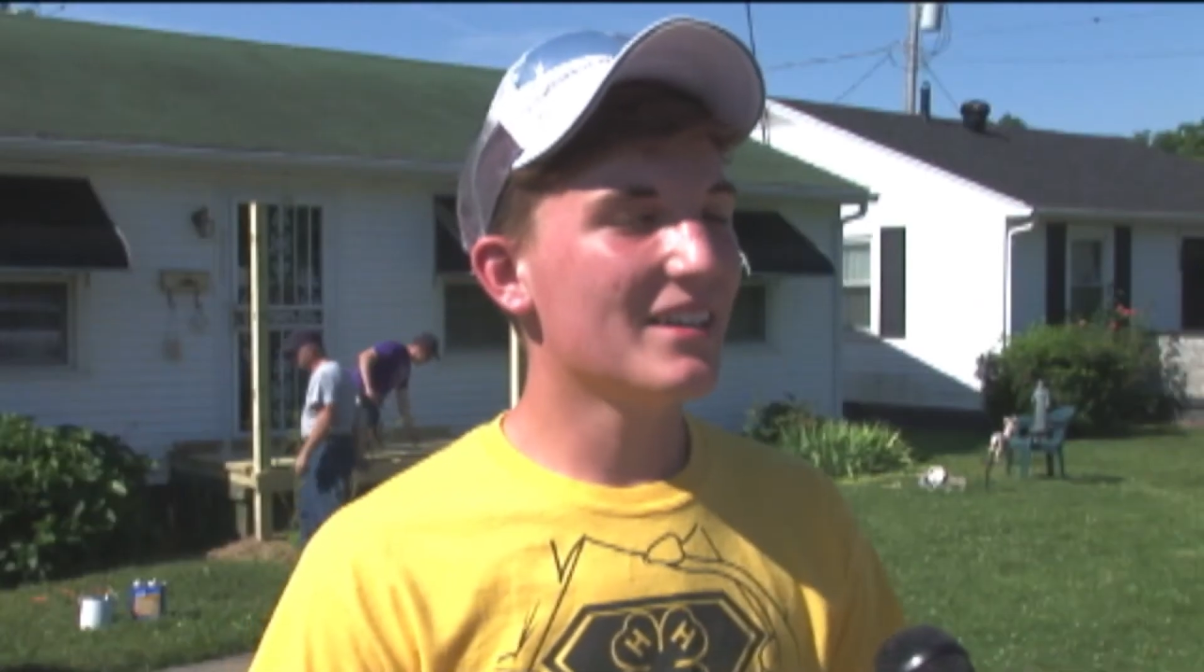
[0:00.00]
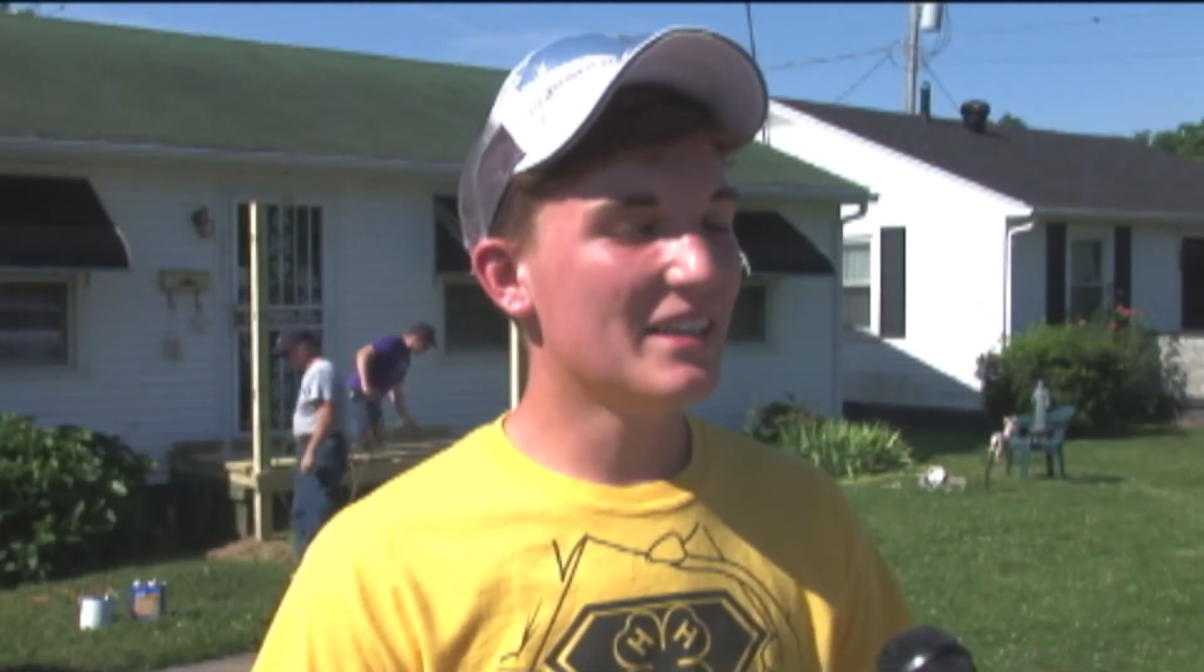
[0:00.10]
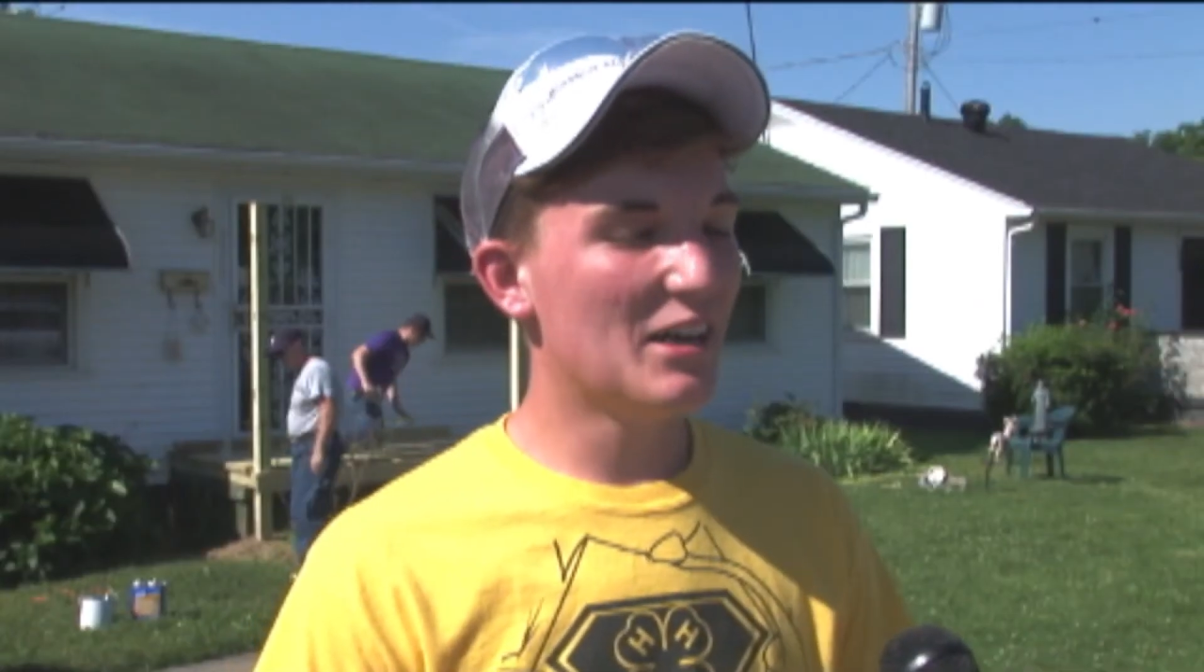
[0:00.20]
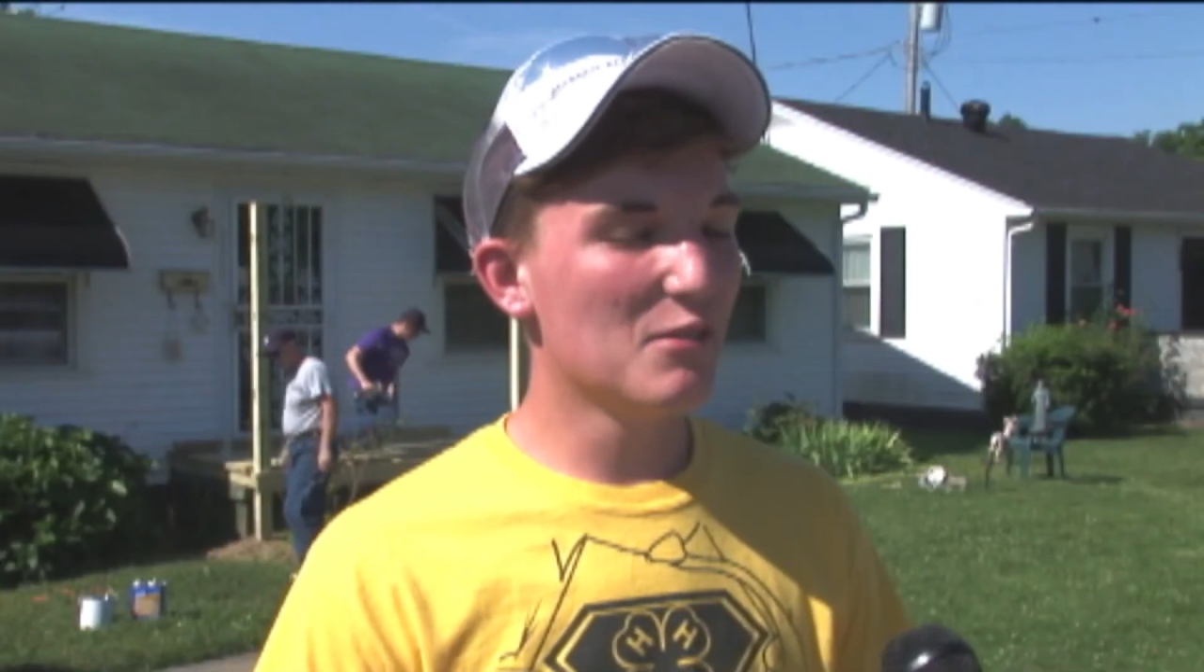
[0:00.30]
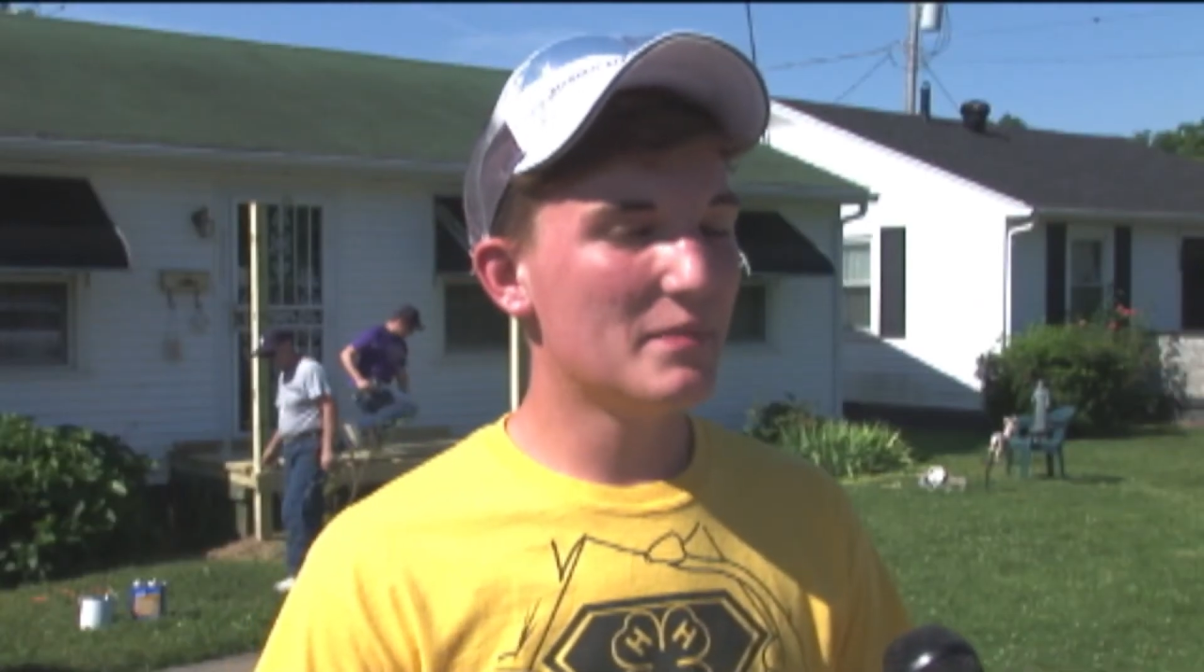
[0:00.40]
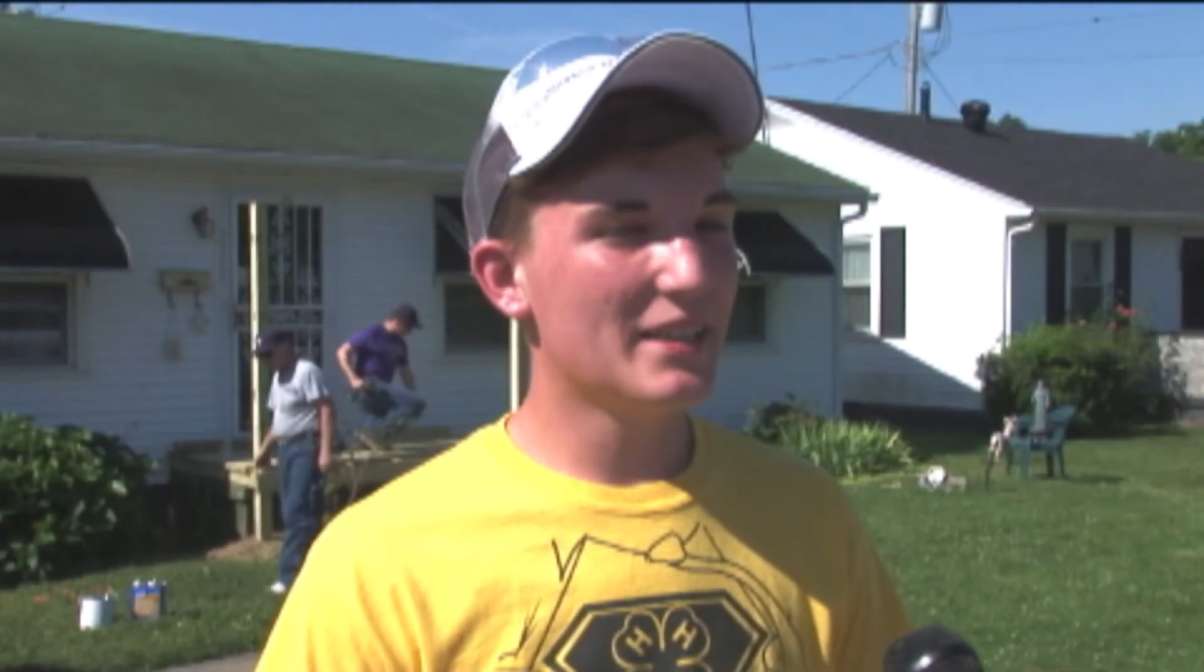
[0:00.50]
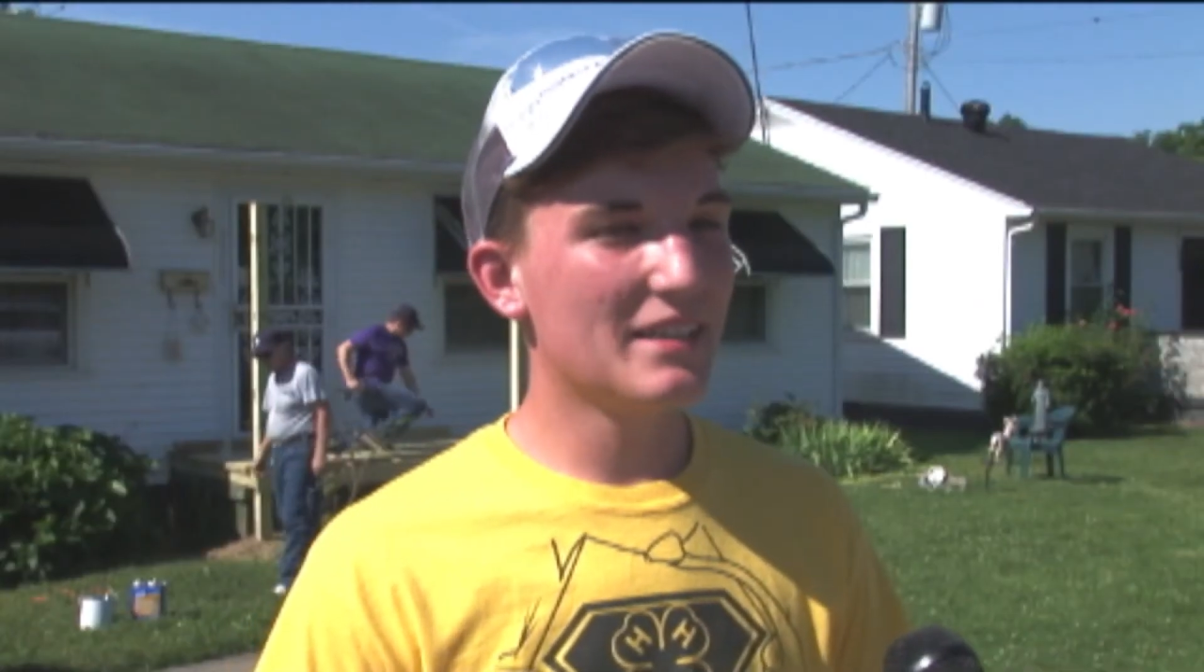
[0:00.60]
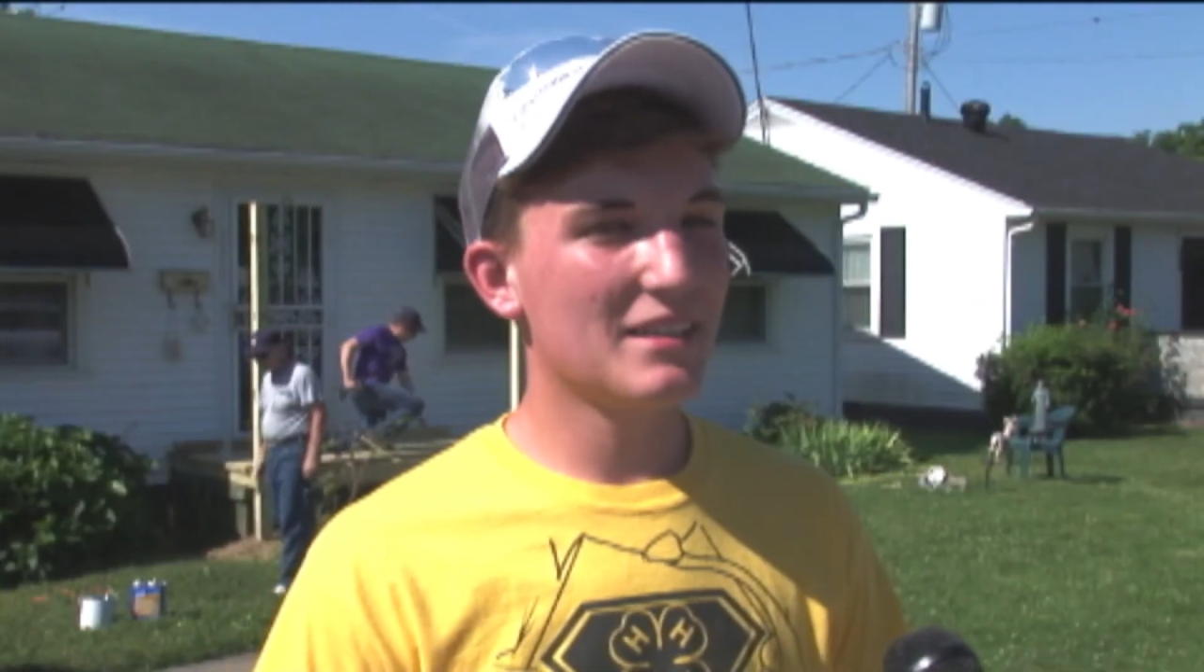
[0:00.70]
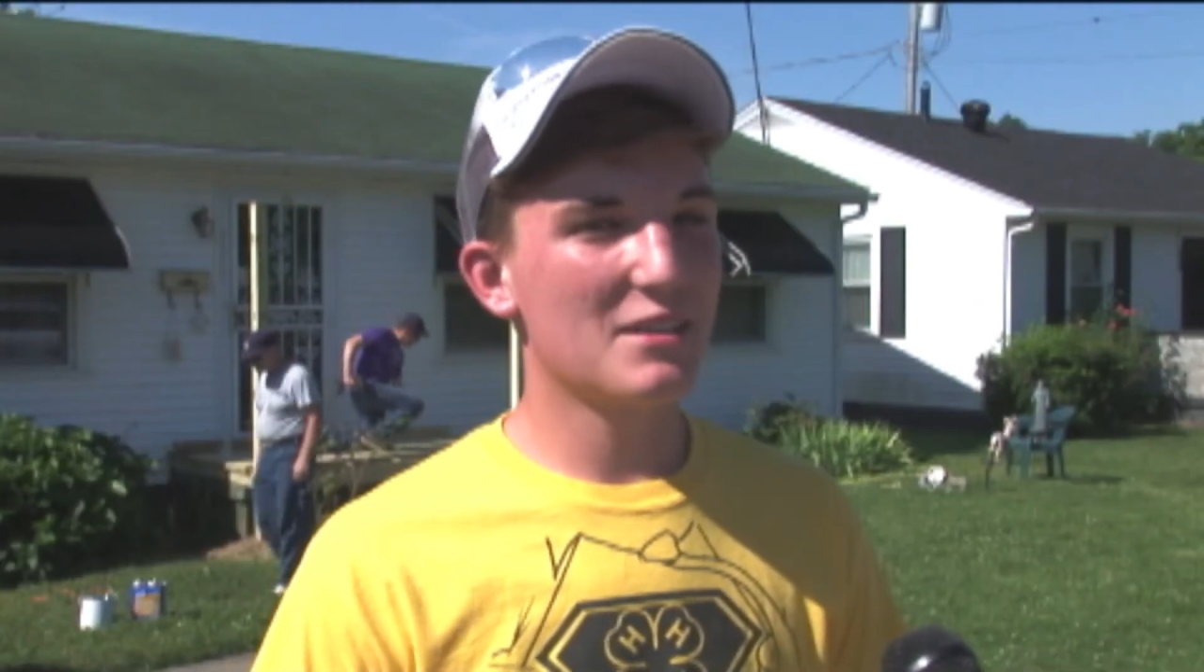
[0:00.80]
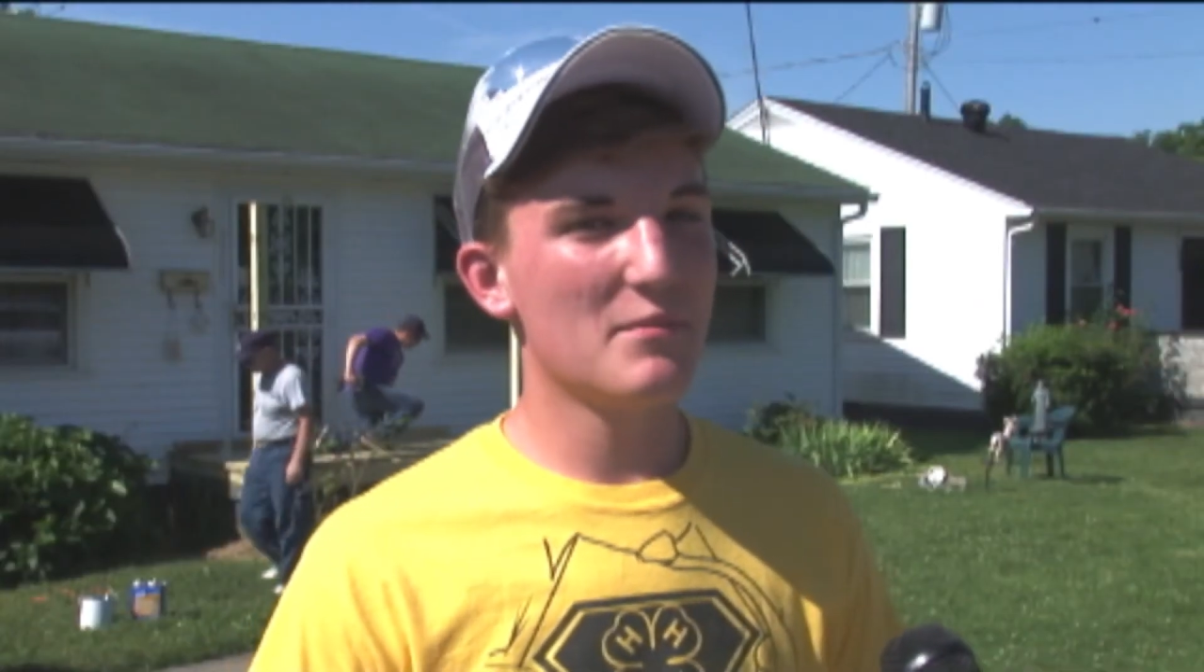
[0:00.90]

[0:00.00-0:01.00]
and helping the